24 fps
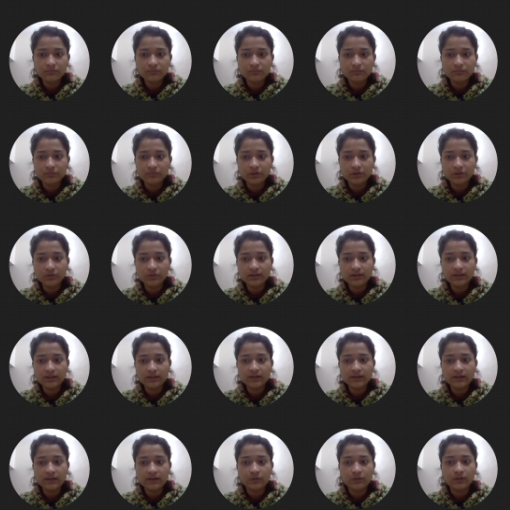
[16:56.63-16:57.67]
using this
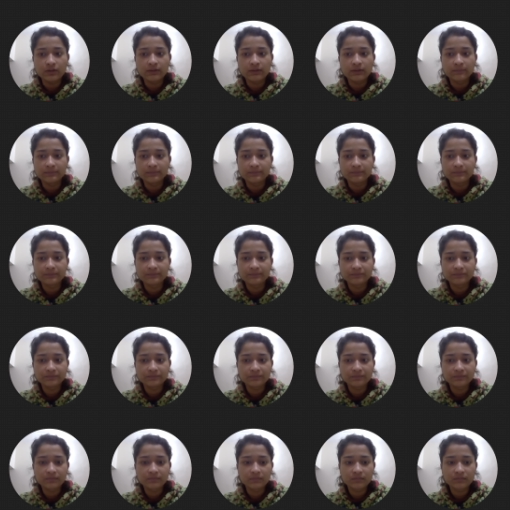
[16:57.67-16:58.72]
algorithm.
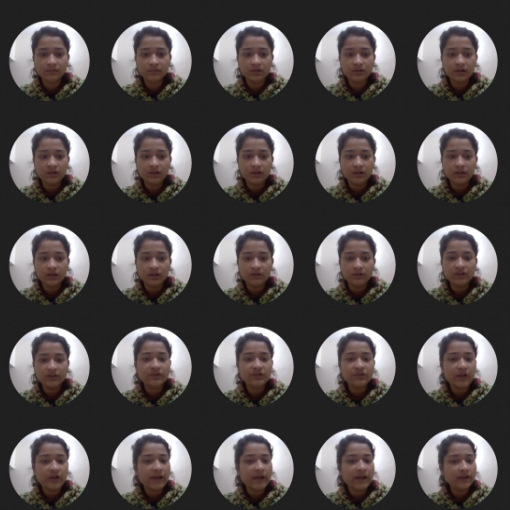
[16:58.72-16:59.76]
Just
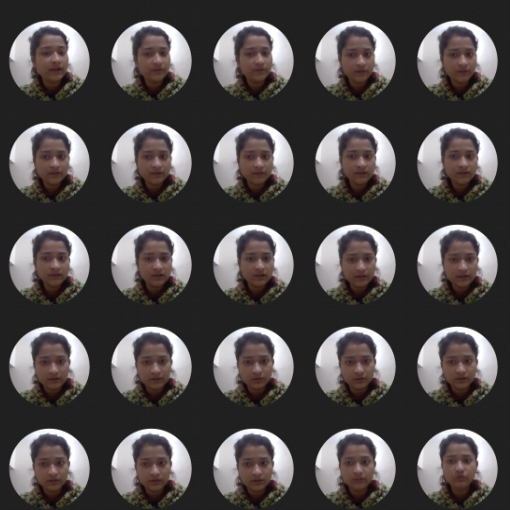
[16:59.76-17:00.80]
dry run once this
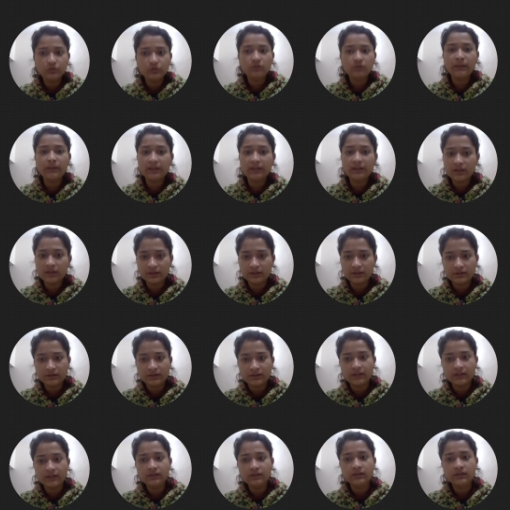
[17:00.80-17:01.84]
algorithm, you'll better
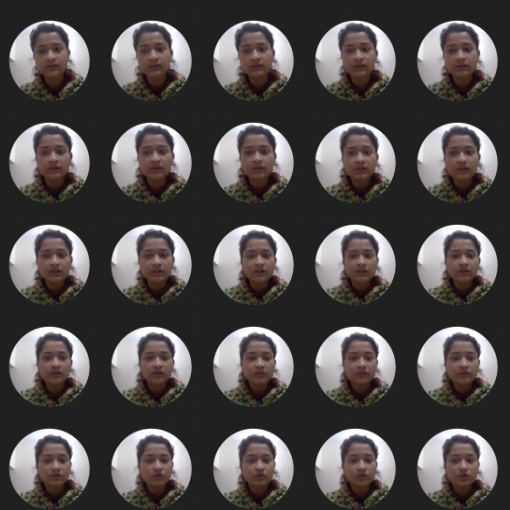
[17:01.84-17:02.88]
understand.
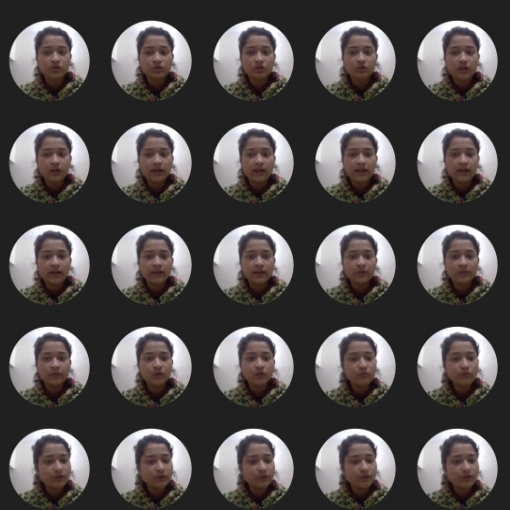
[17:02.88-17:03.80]
So I hope you